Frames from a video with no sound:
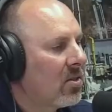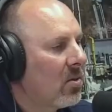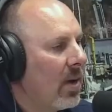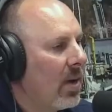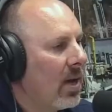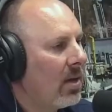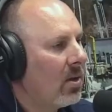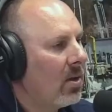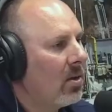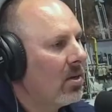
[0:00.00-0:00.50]
how
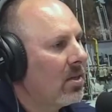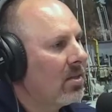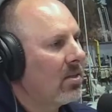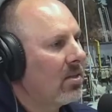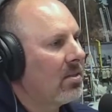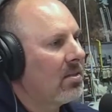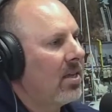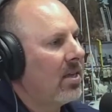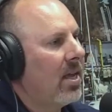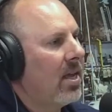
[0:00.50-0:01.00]
long does it
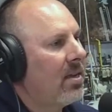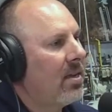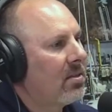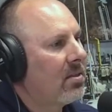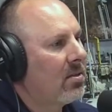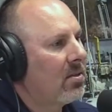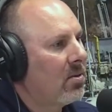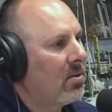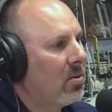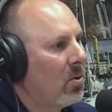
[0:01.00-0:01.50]
take
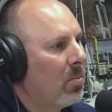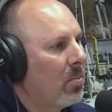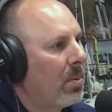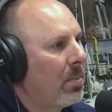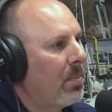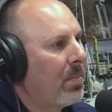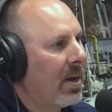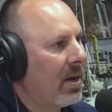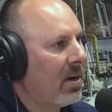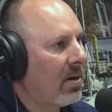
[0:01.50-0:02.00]
to
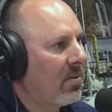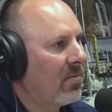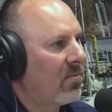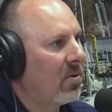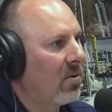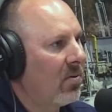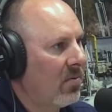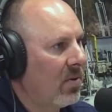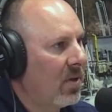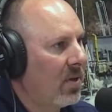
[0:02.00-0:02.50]
prepare for
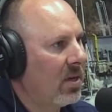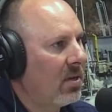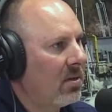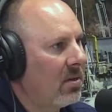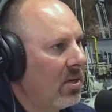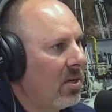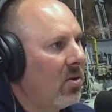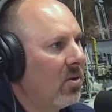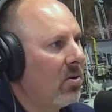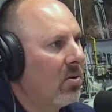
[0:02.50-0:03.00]
an event?
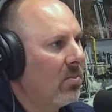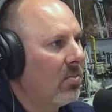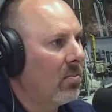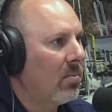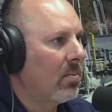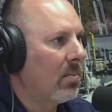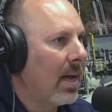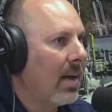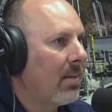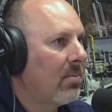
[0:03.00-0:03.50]

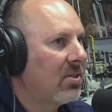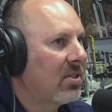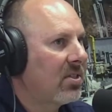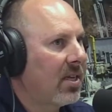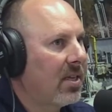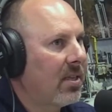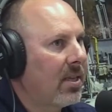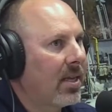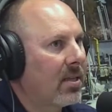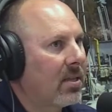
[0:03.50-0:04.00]
I would say,
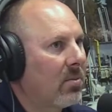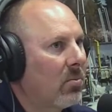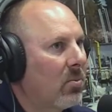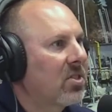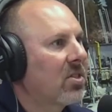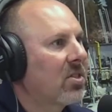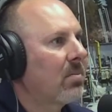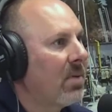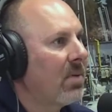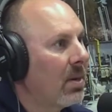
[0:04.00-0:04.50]
like, what's
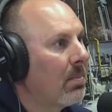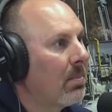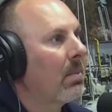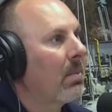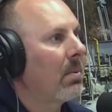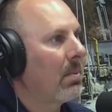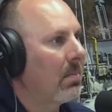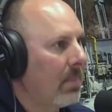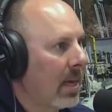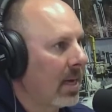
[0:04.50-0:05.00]
the minimum
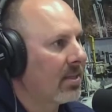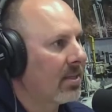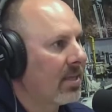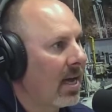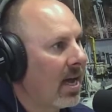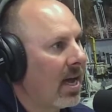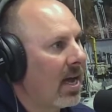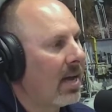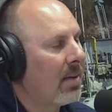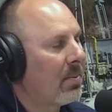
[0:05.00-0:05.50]
amount of
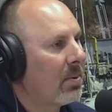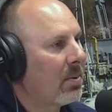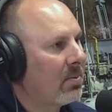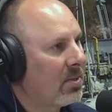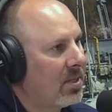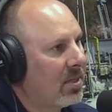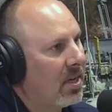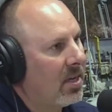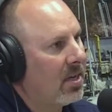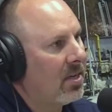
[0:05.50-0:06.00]
time it would
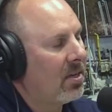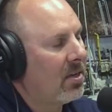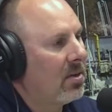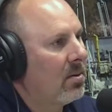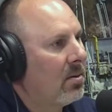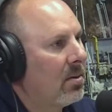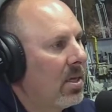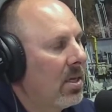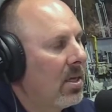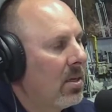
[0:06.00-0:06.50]
take you to
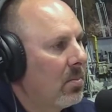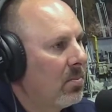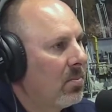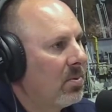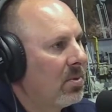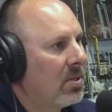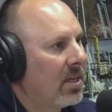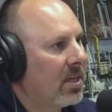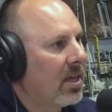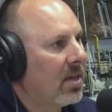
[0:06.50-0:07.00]
put
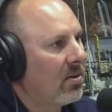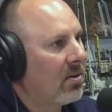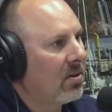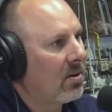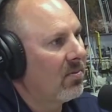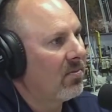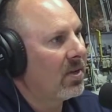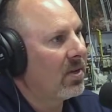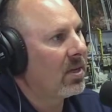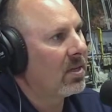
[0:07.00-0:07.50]
together an
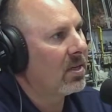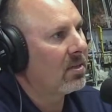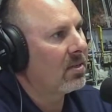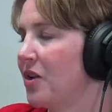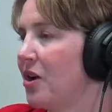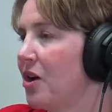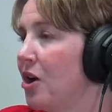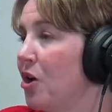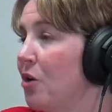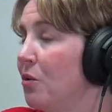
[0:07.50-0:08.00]
event?
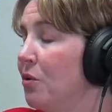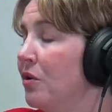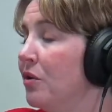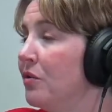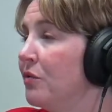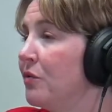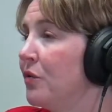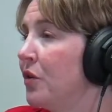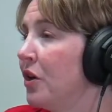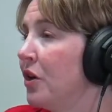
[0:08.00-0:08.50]
Well,
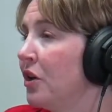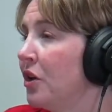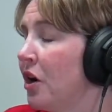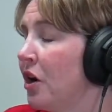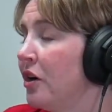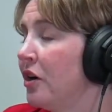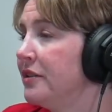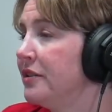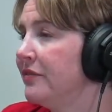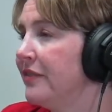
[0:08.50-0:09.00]
for a
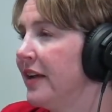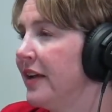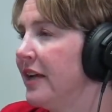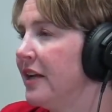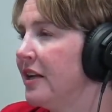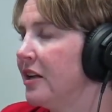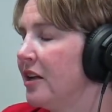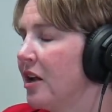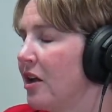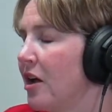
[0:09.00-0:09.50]
large event,
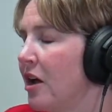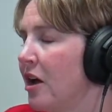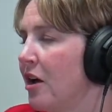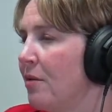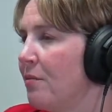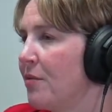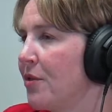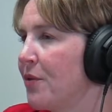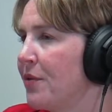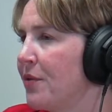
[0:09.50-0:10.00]

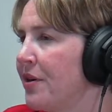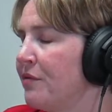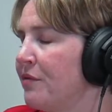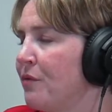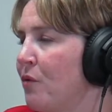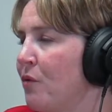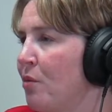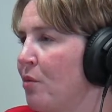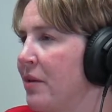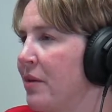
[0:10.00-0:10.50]
3 or
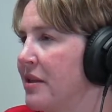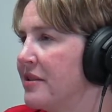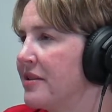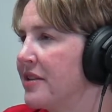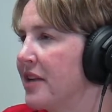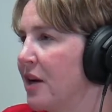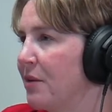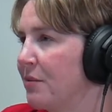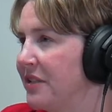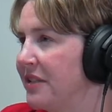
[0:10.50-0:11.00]
4 months, I
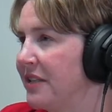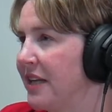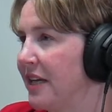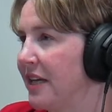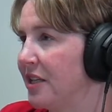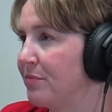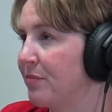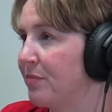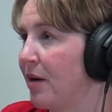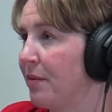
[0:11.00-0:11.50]
would say, is
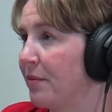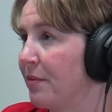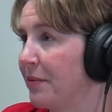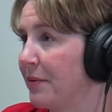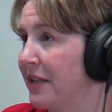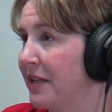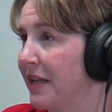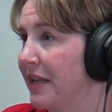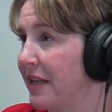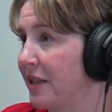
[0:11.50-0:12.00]
probably
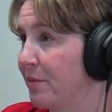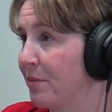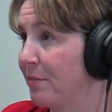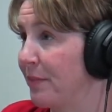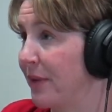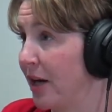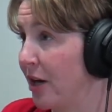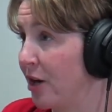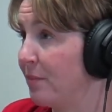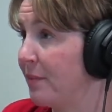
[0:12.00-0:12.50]
like the
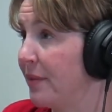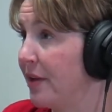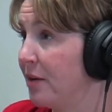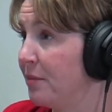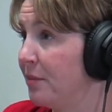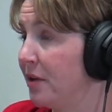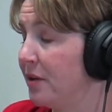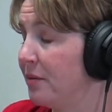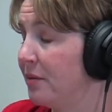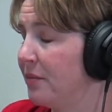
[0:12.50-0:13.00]
bare
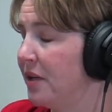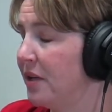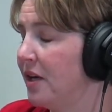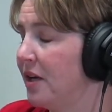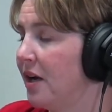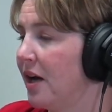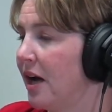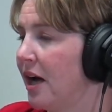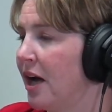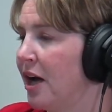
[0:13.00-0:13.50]
minimum.
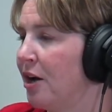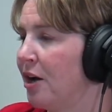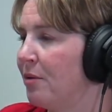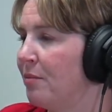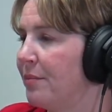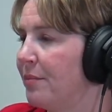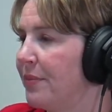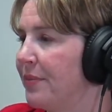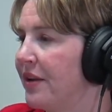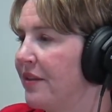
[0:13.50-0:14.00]

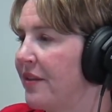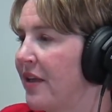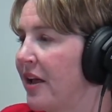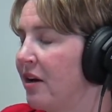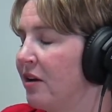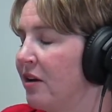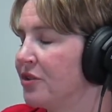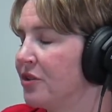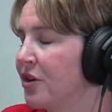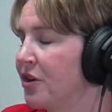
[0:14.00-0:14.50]
But that
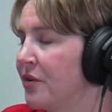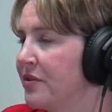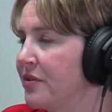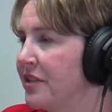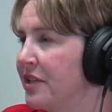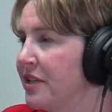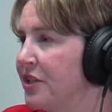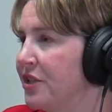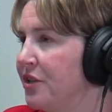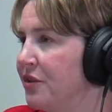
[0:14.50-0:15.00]
also goes
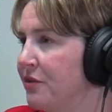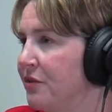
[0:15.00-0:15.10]
into